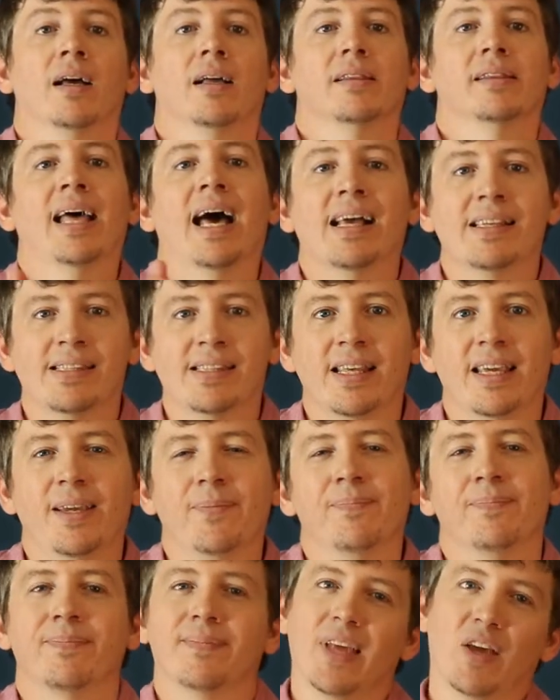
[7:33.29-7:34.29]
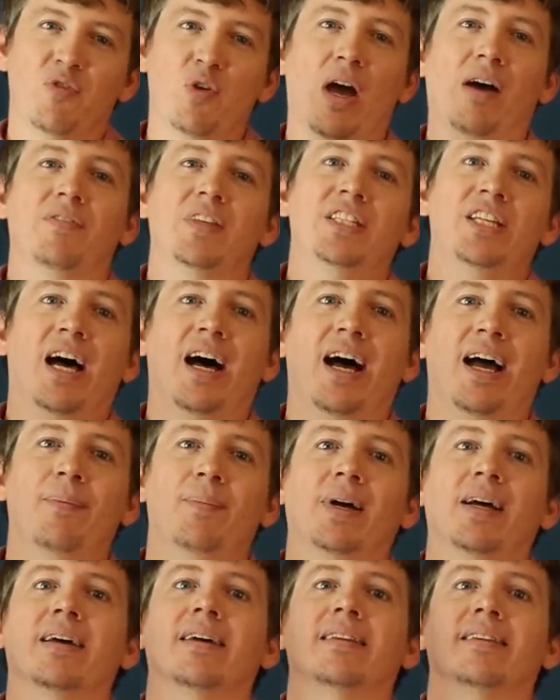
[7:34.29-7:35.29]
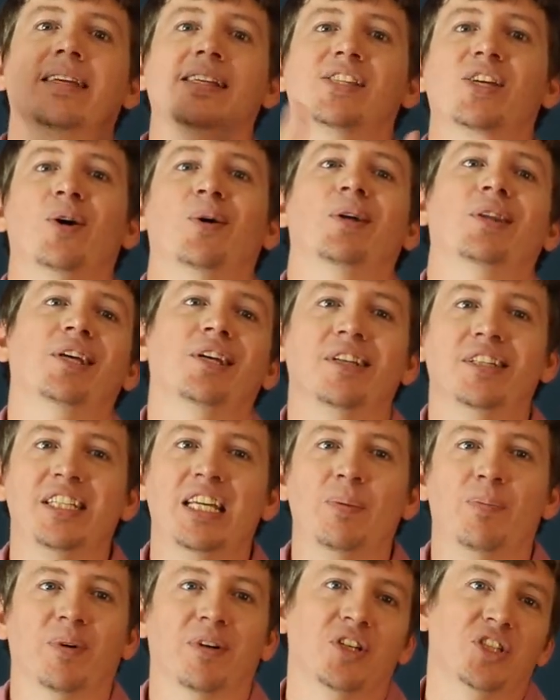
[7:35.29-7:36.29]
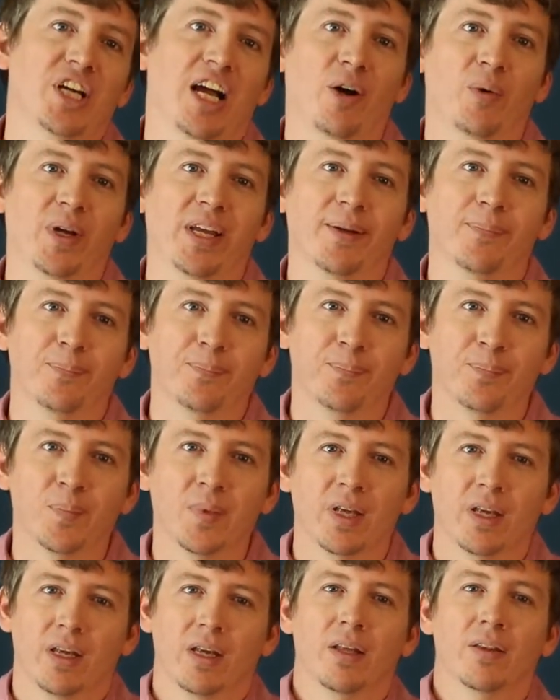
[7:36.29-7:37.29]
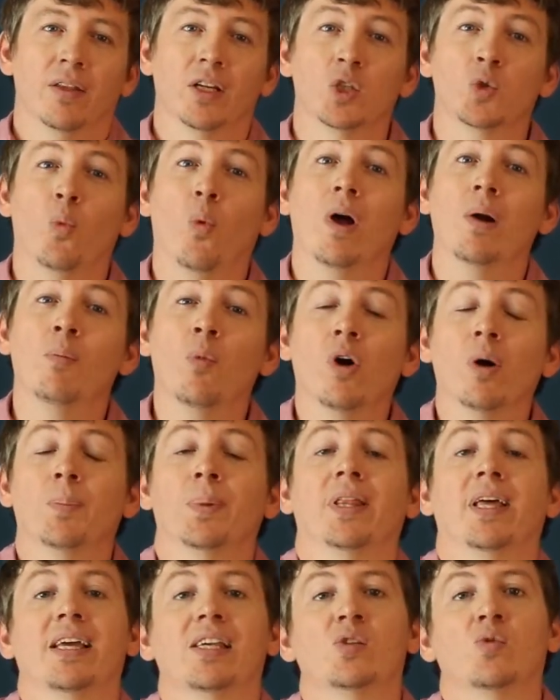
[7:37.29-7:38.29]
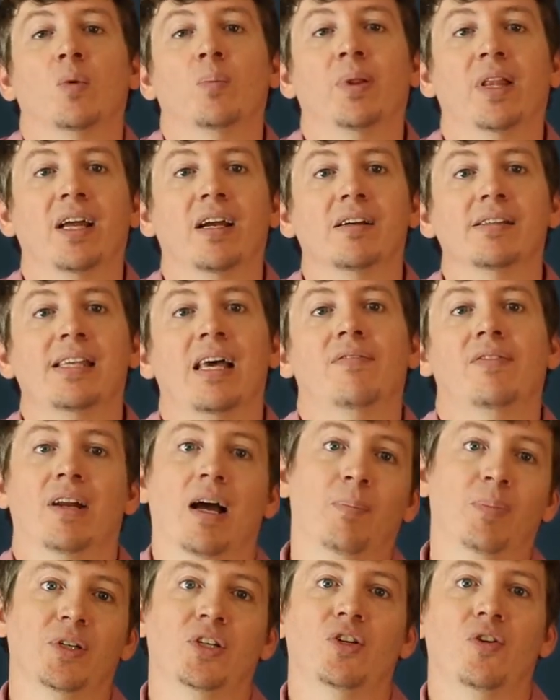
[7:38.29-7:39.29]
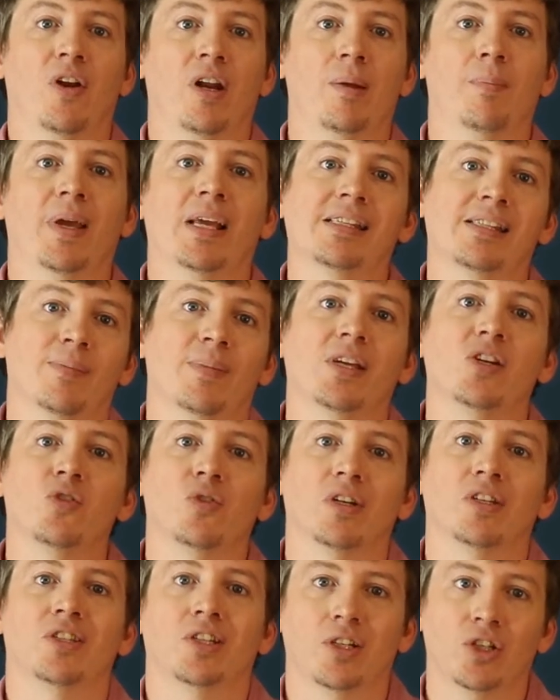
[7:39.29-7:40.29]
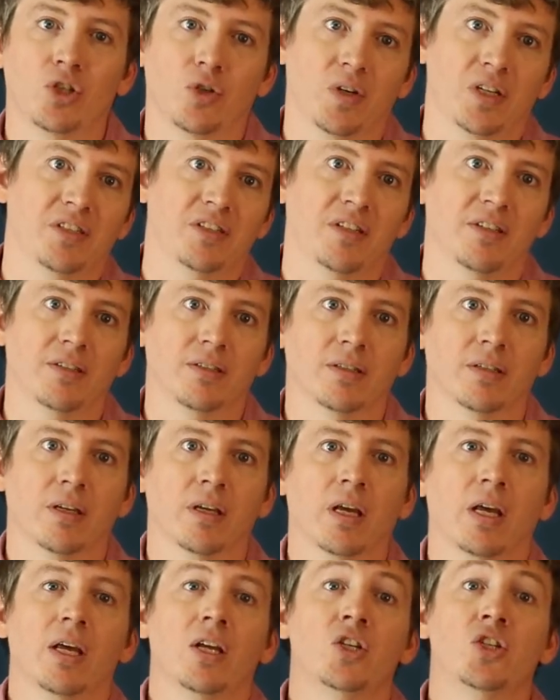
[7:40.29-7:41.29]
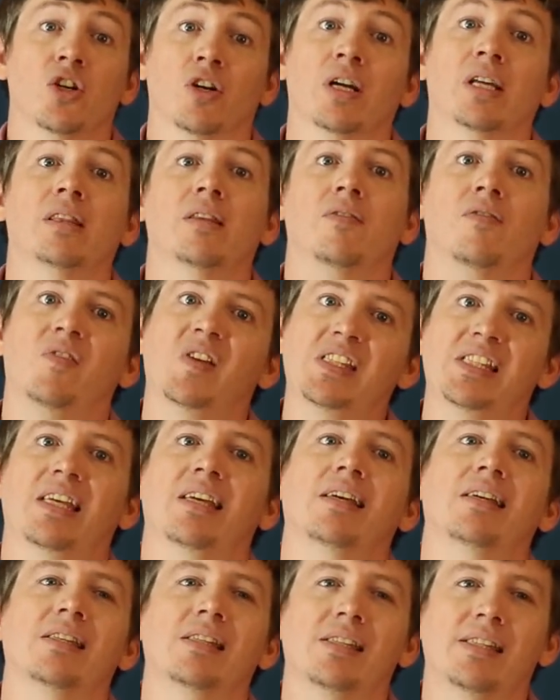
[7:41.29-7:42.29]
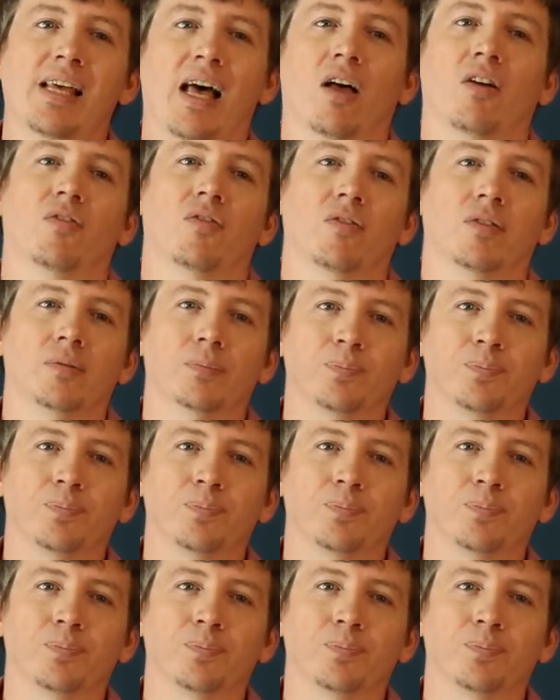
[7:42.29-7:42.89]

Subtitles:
Lastly, if you have the time, let's go a little deeper, shall we? There's one more place where players have an opportunity to make some interesting choices, during the visit itself.